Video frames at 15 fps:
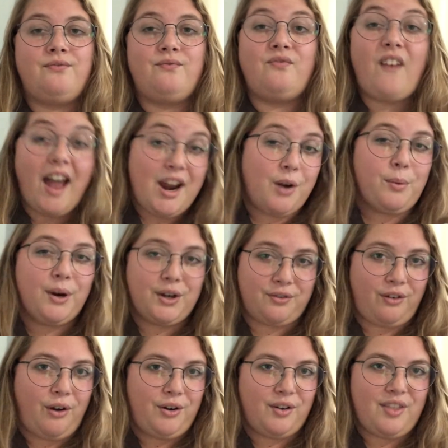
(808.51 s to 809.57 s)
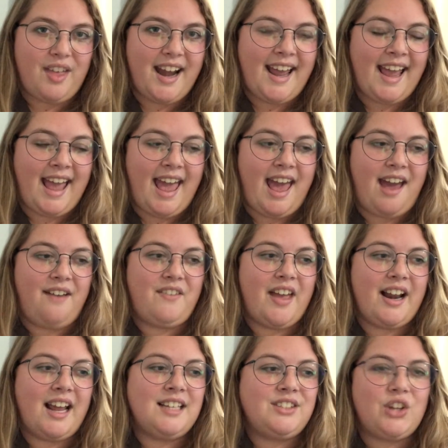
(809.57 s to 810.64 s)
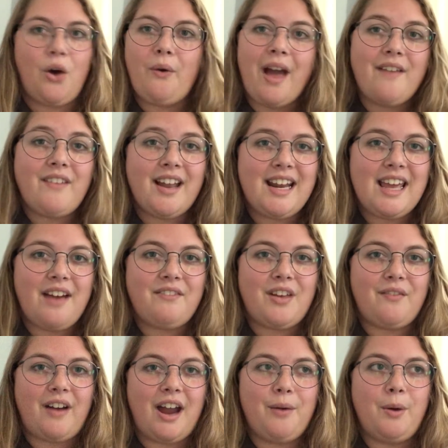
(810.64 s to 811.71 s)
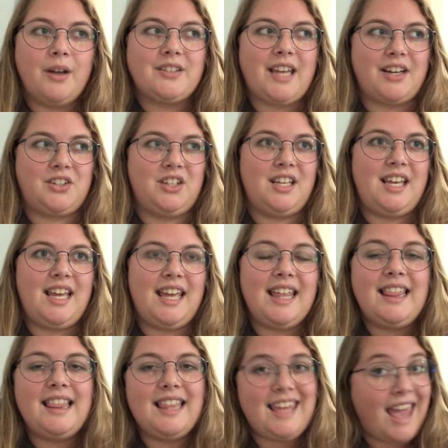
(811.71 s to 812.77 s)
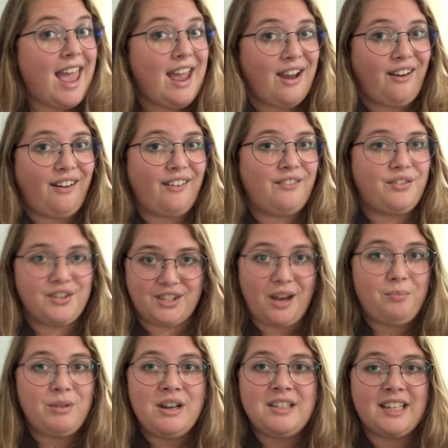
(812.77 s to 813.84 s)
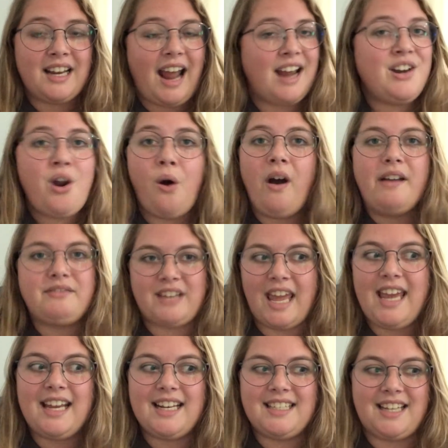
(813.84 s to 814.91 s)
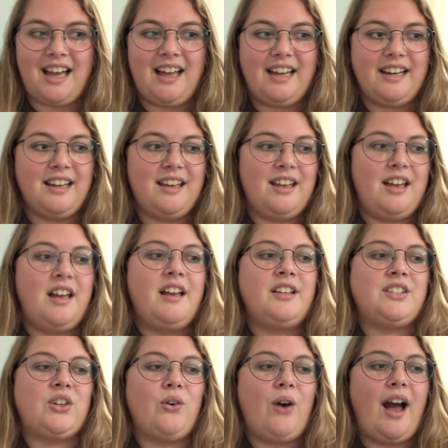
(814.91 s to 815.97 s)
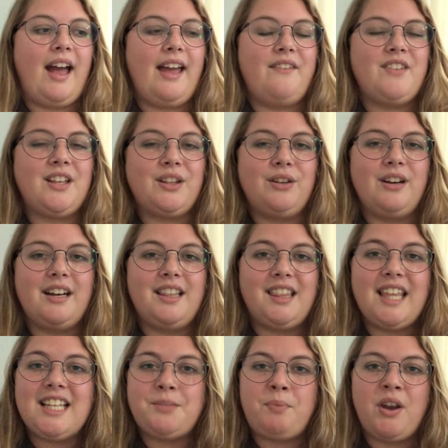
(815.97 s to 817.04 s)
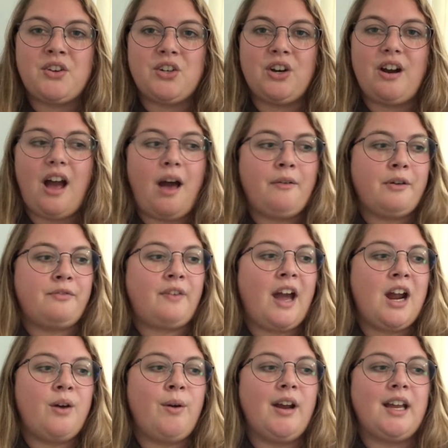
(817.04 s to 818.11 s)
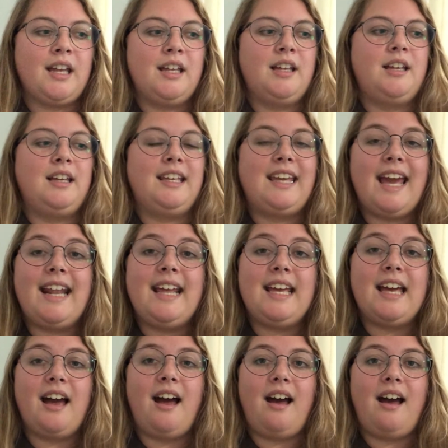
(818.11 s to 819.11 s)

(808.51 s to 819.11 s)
firework photo that I have, and I don't have any of the fireworks actually in the air for some reason. I know I've taken a ton, so I have included this picture of a firework getting